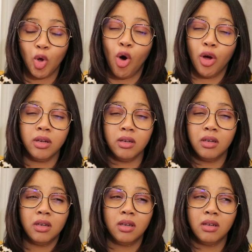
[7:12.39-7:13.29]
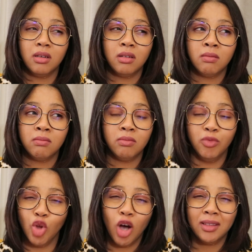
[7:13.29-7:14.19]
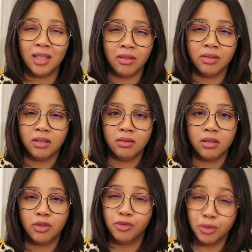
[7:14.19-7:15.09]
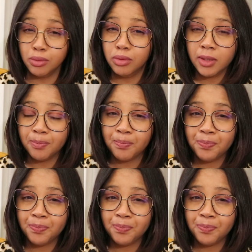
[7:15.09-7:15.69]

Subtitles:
on not even food,